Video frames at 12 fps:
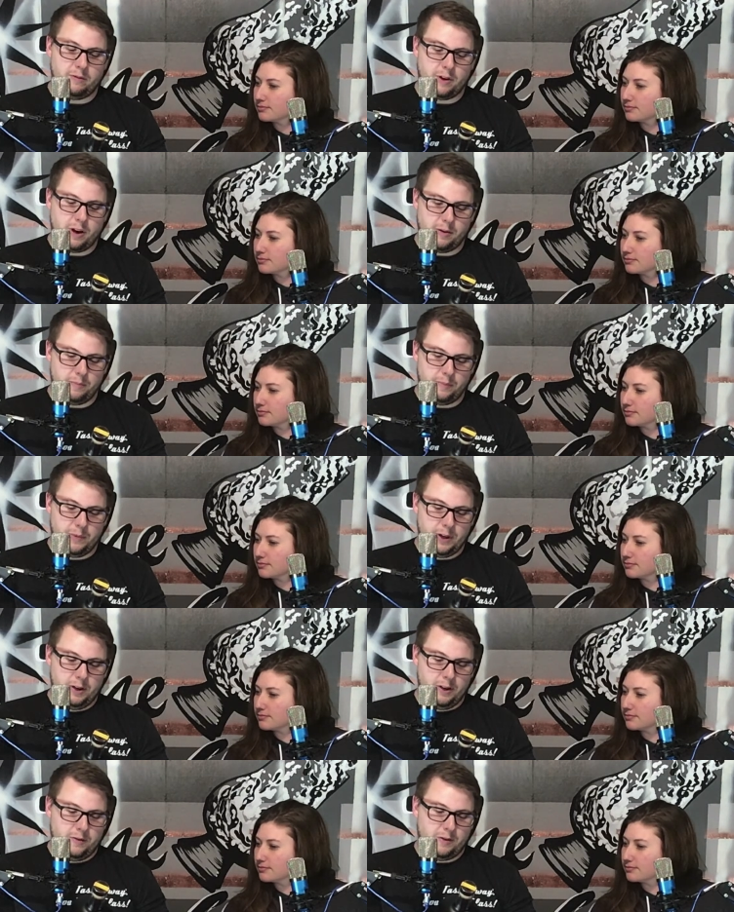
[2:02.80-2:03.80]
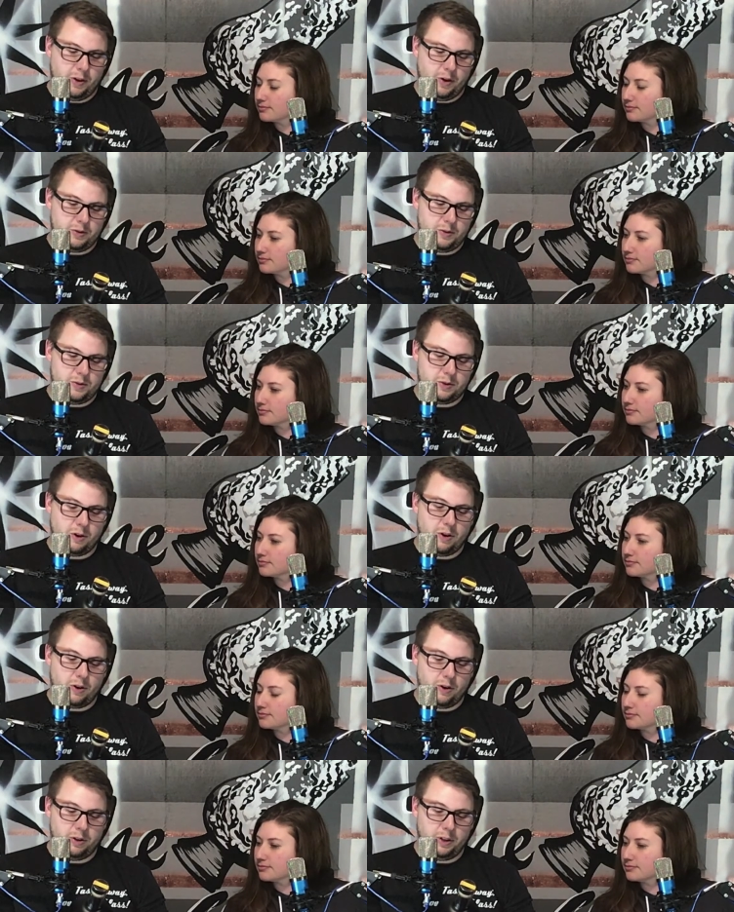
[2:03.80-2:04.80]
Speaker 1: come, for those who
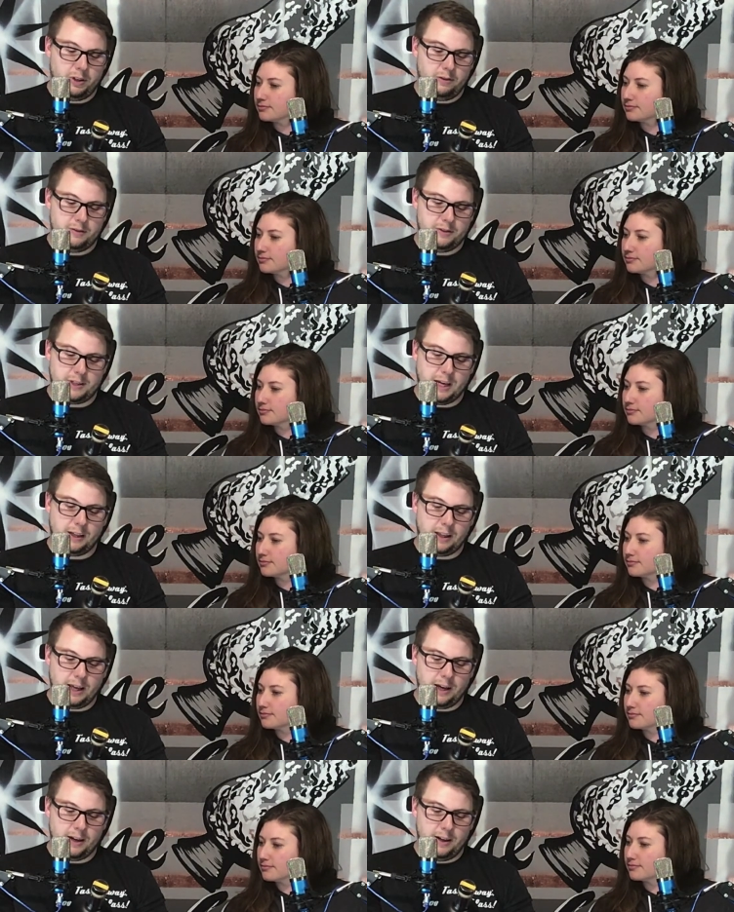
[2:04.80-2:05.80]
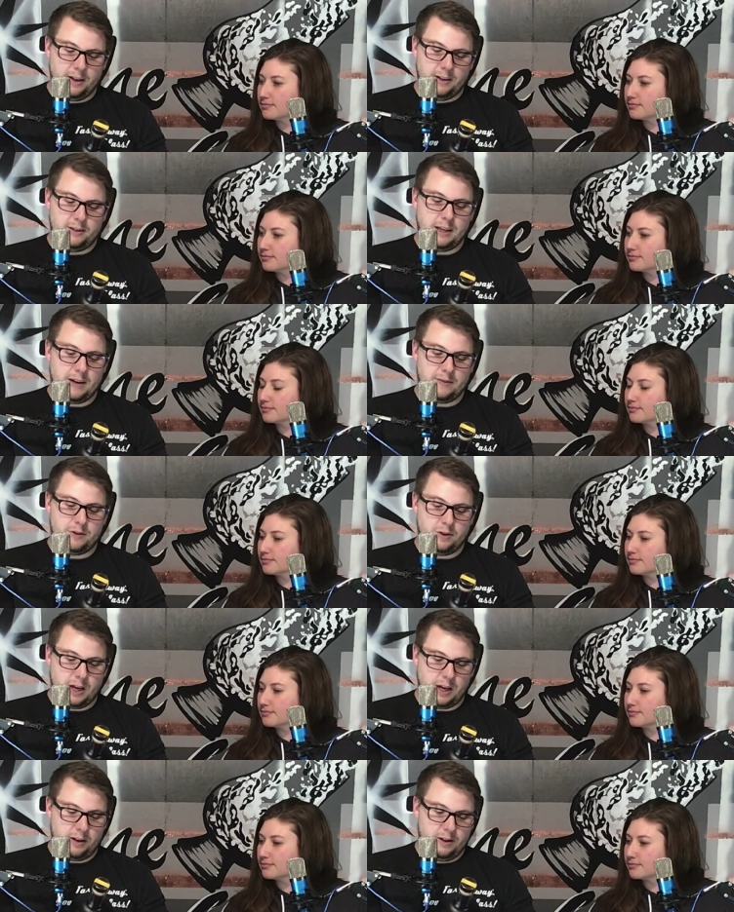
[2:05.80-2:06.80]
started early, stayed late, day after
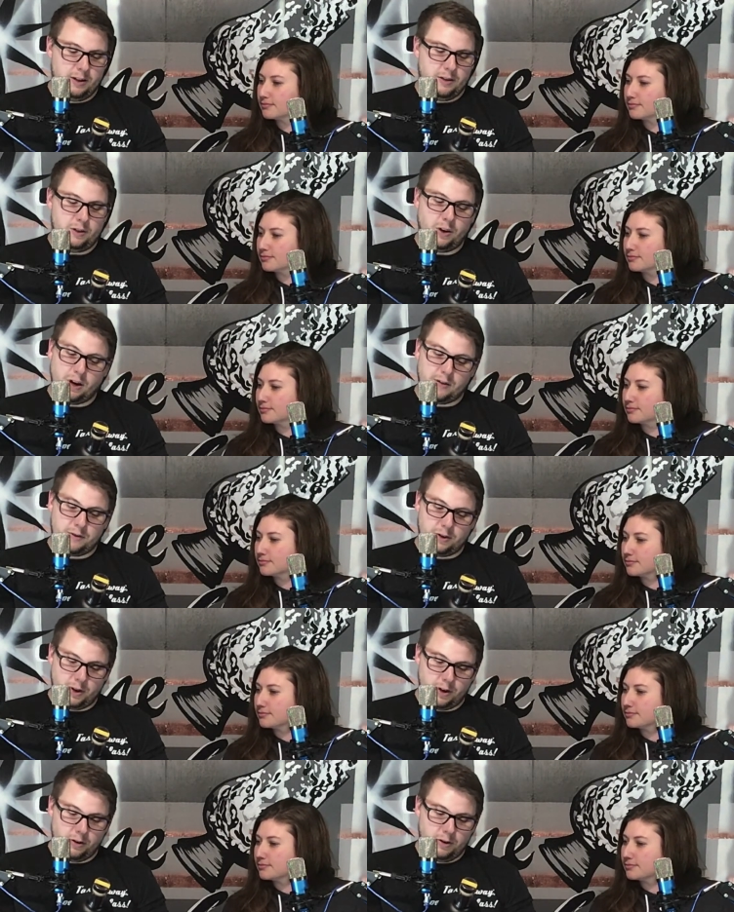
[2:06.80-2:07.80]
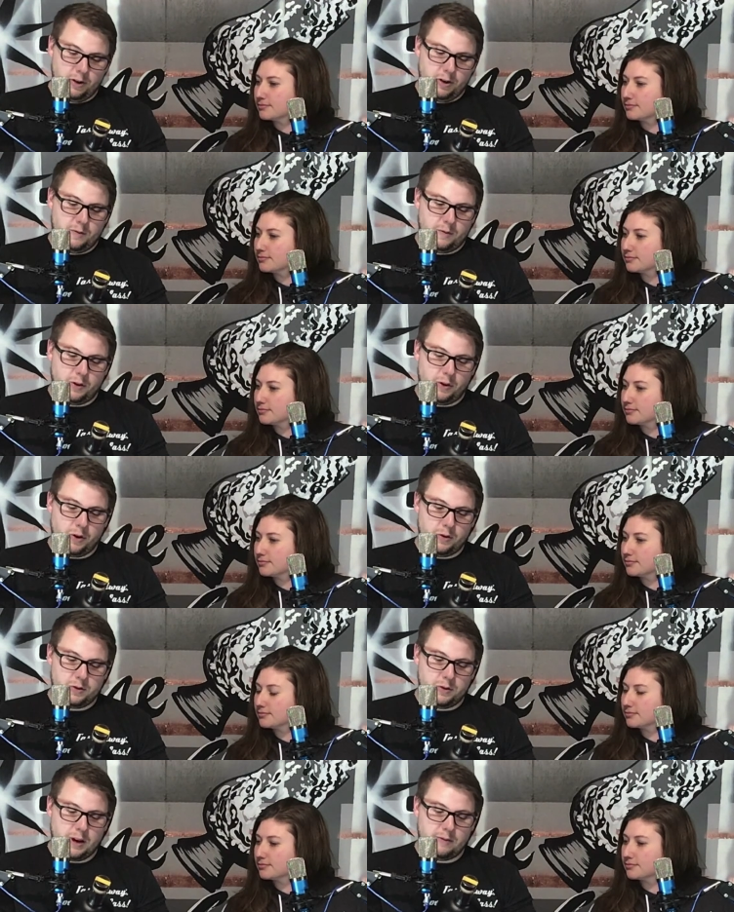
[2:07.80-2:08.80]
day, year after year. For
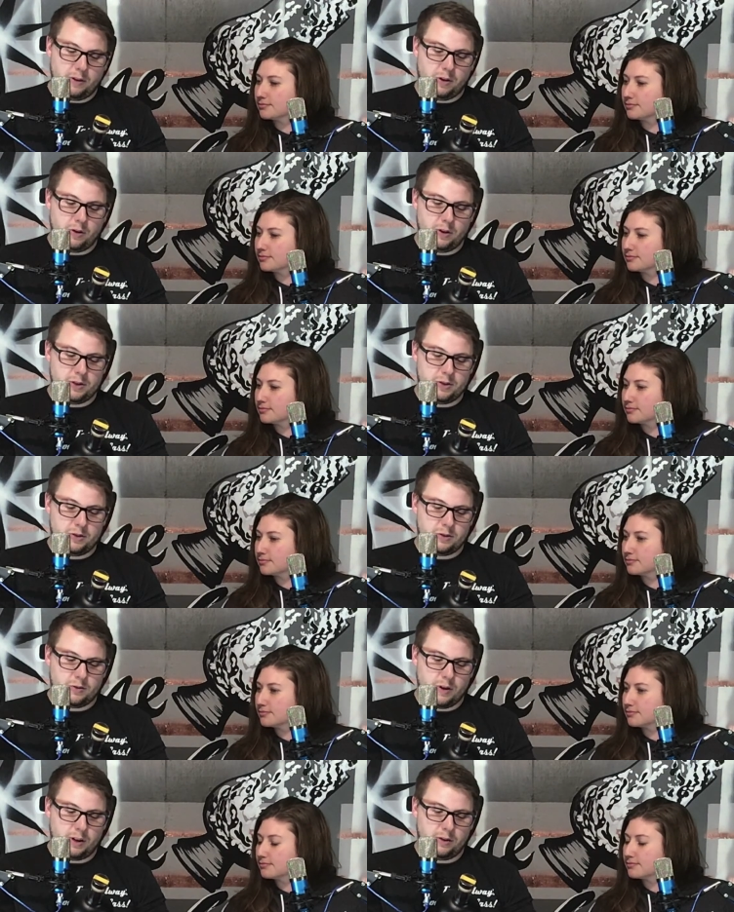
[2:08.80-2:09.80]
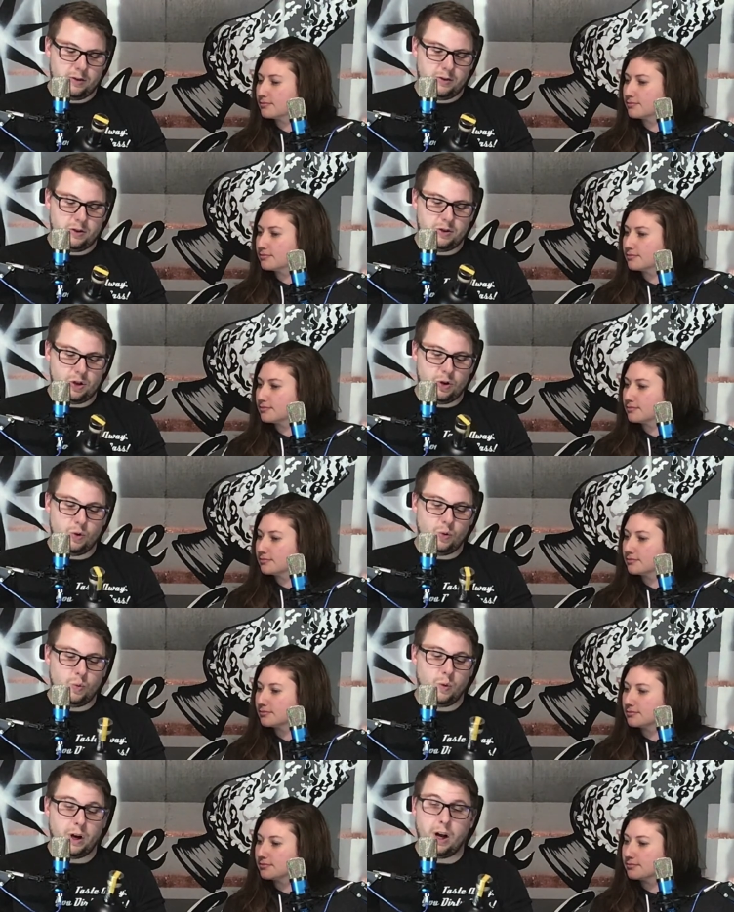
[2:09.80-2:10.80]
those who have the courage and strength to do
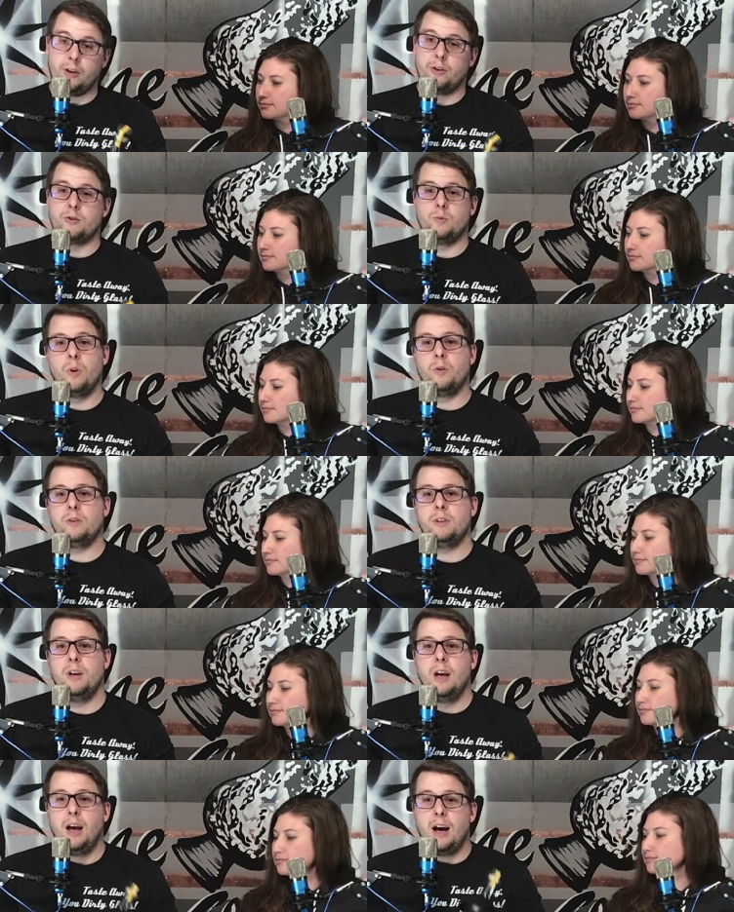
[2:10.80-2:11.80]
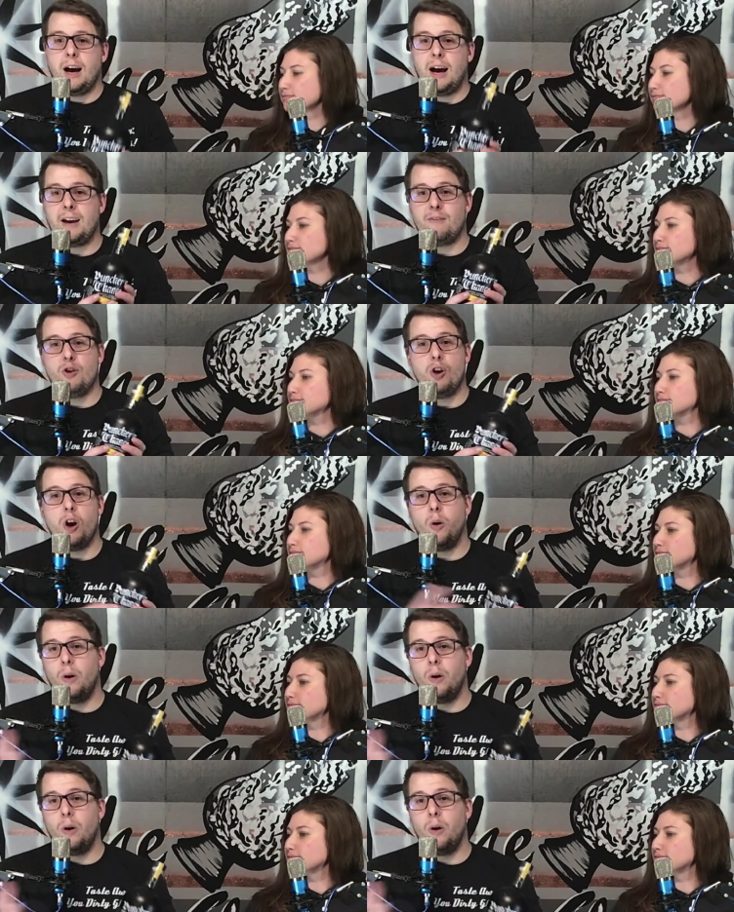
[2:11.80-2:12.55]
what others won't. I have no